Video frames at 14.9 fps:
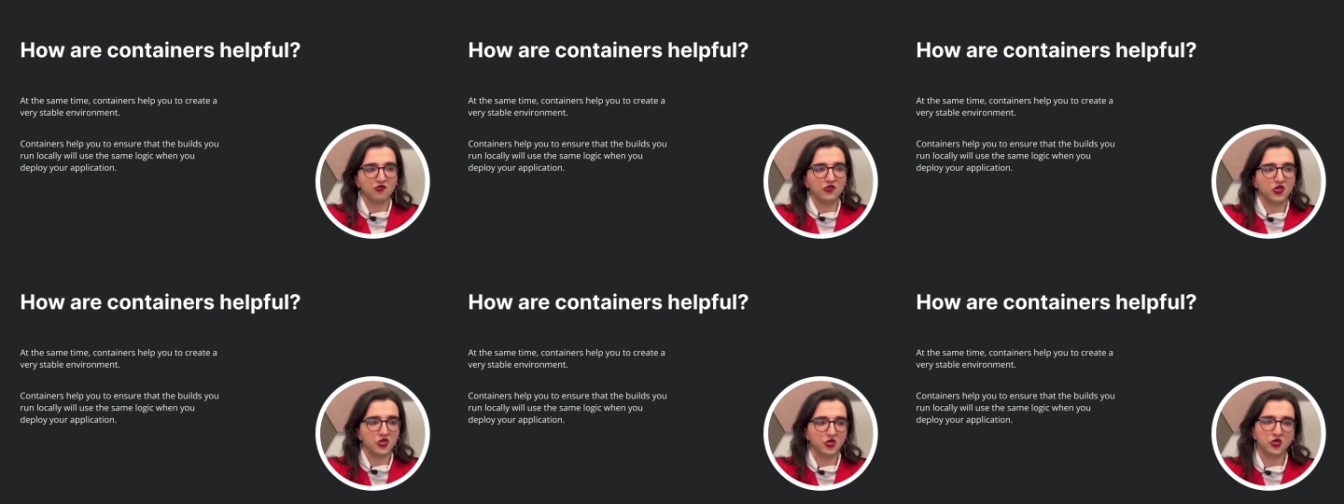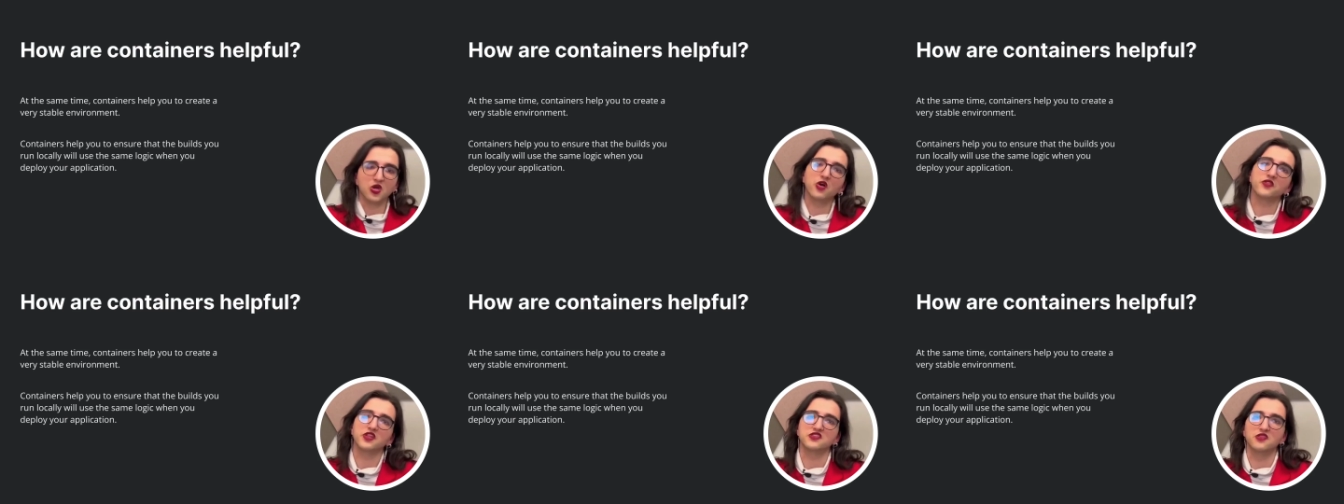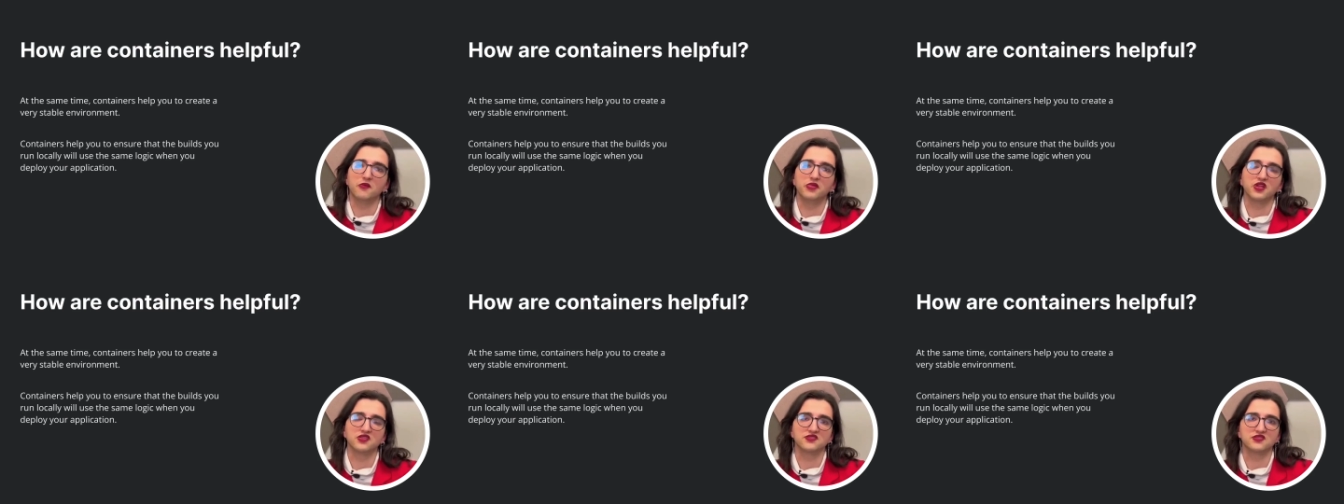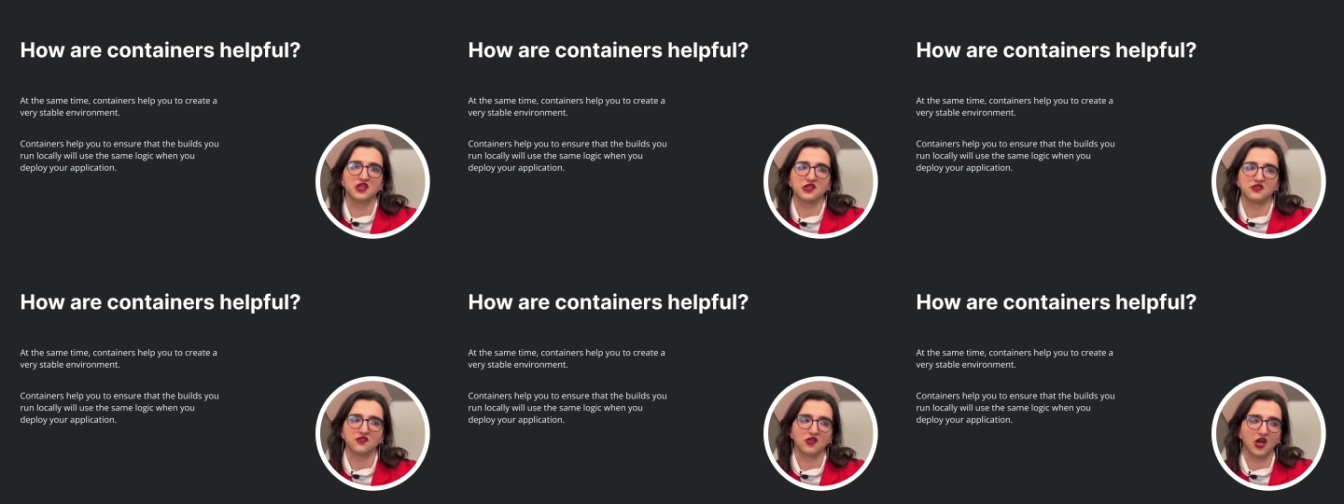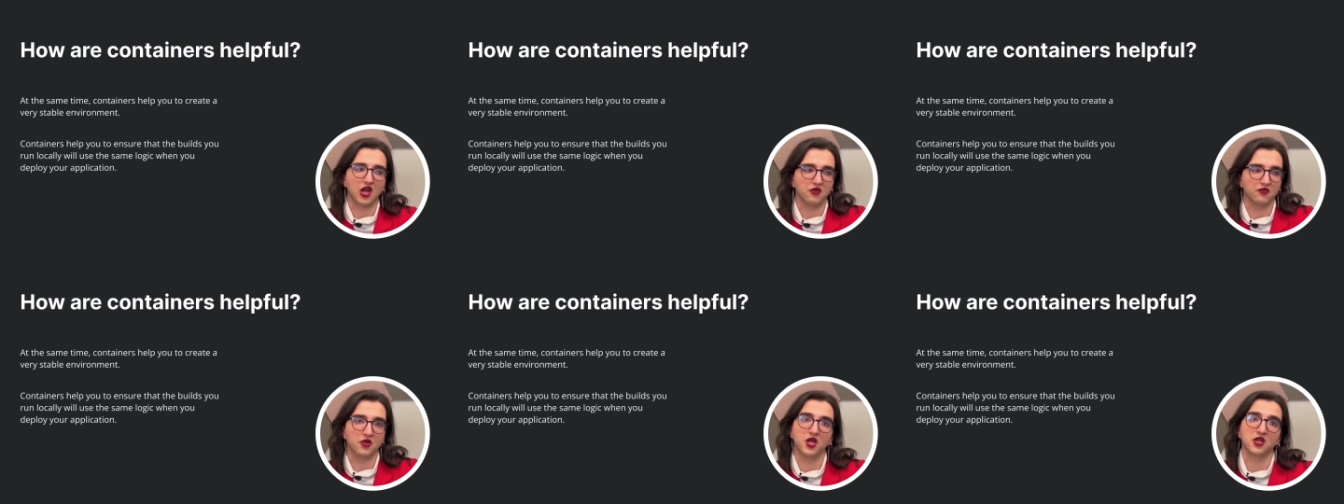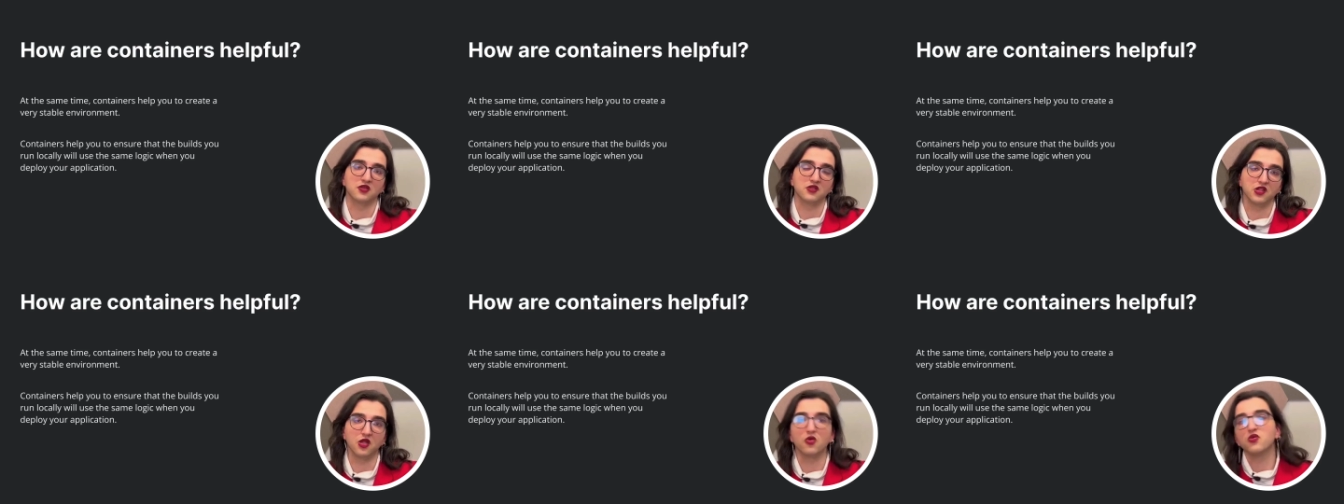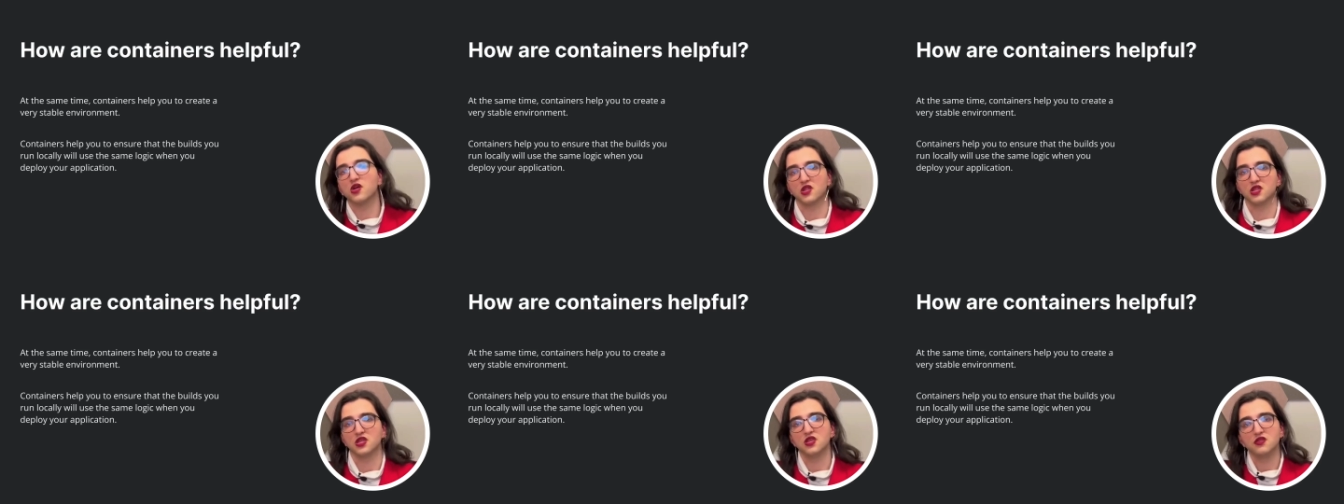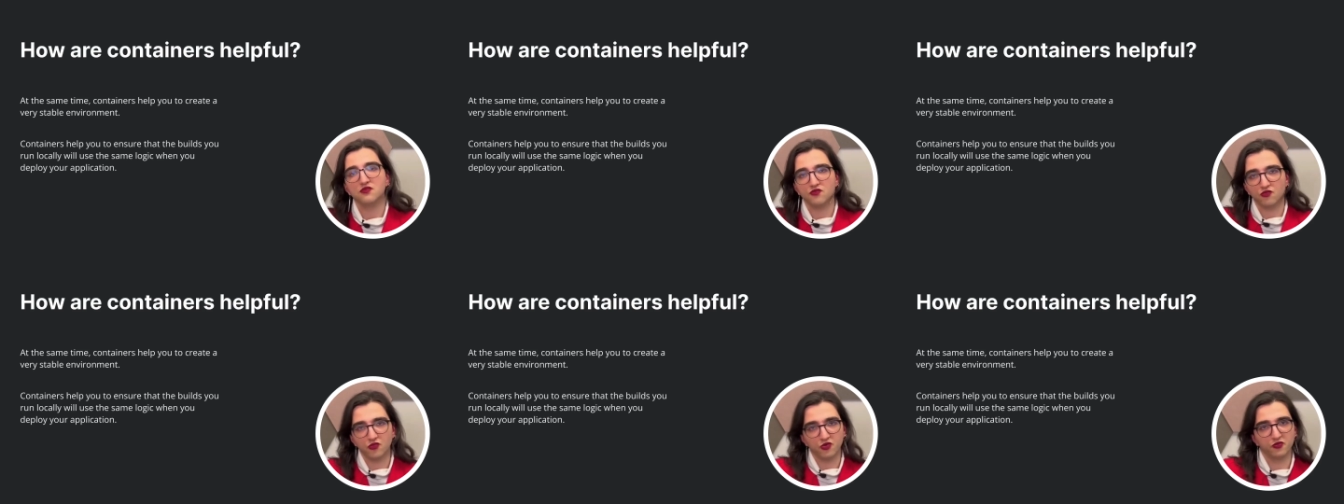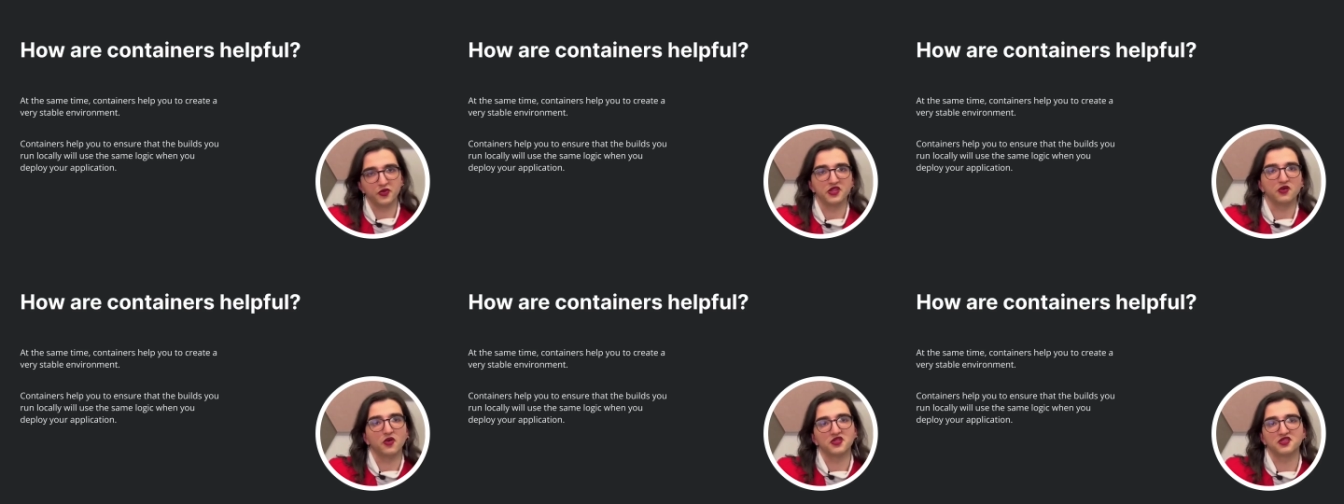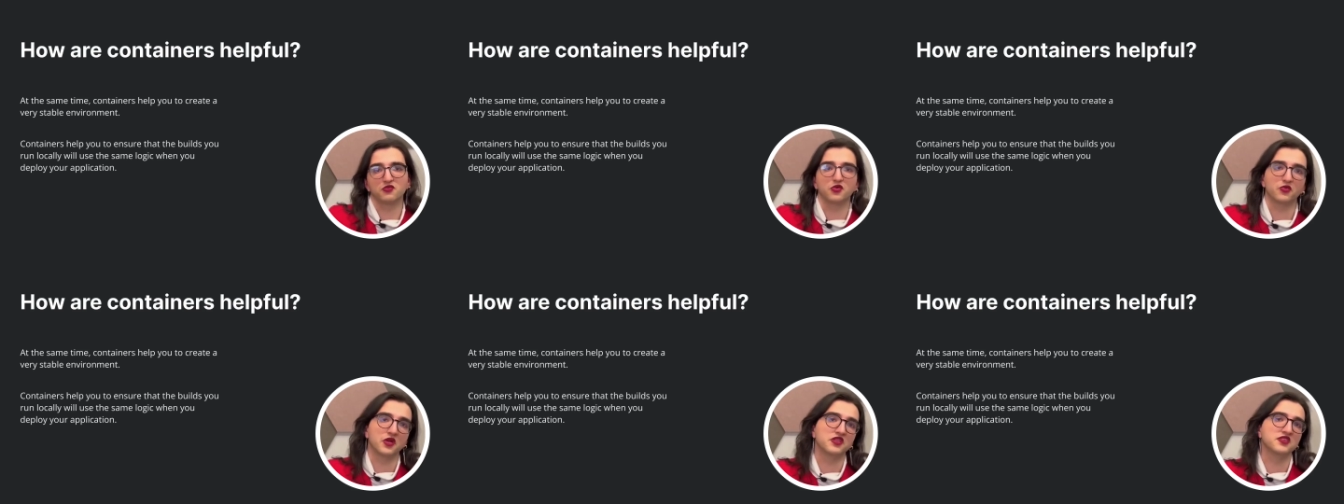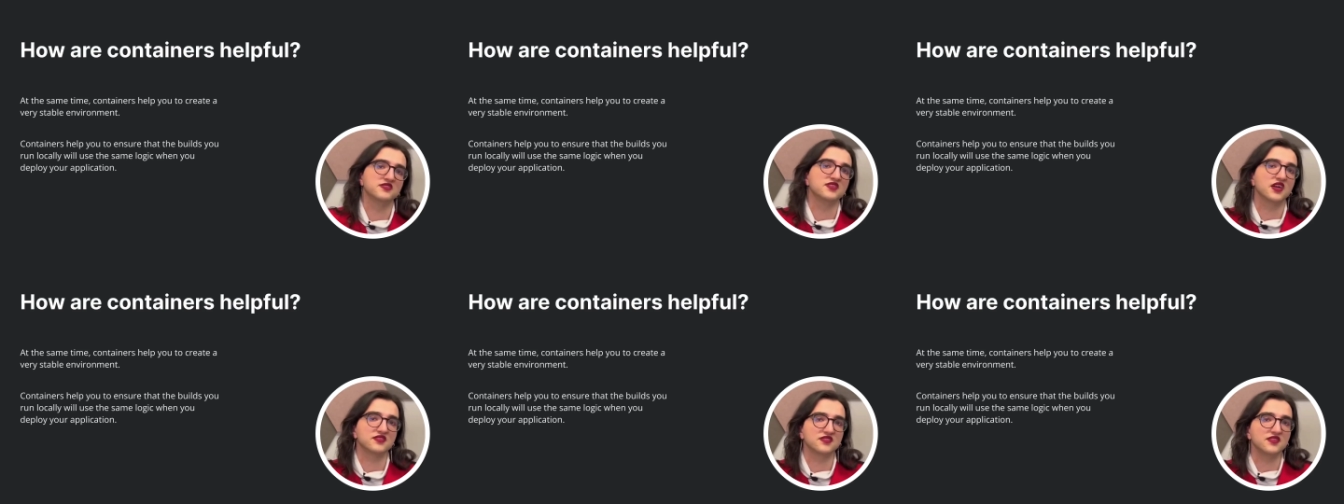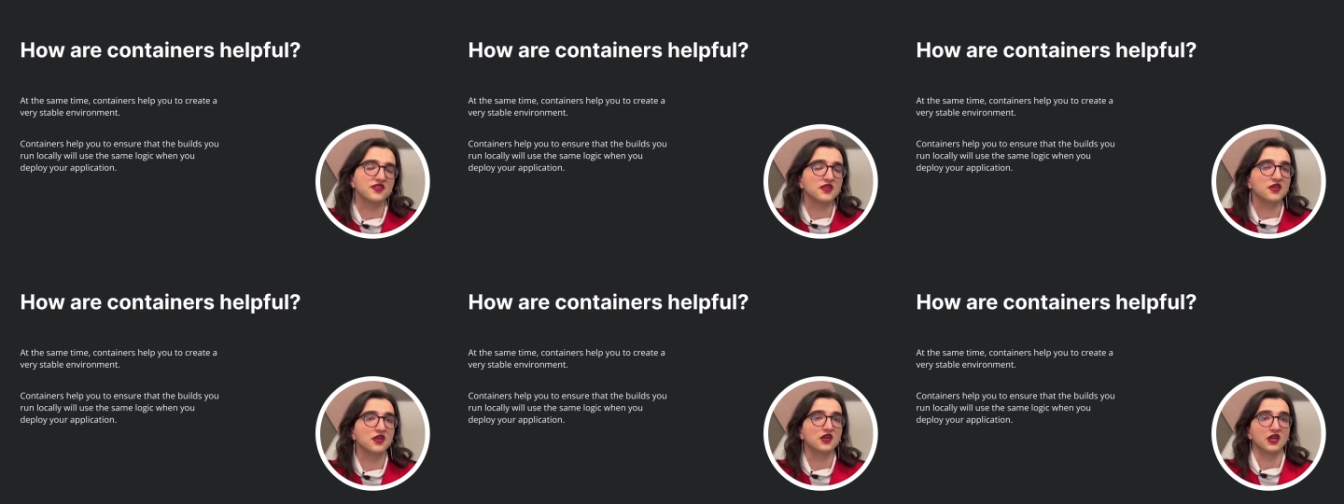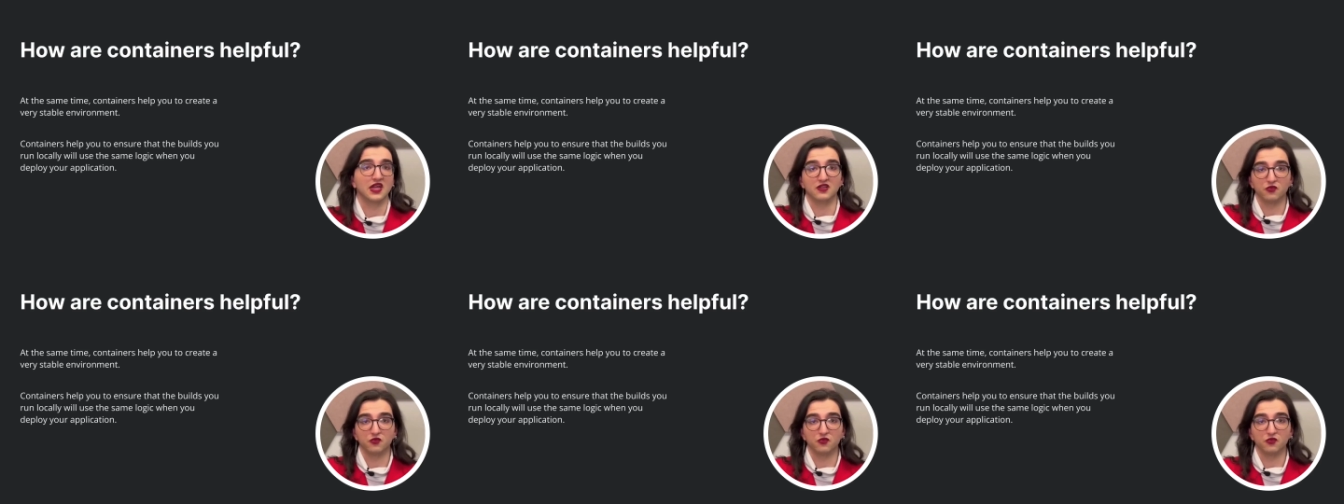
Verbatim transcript: you know that the builds that are run locally will be the ones that will run in CI/CD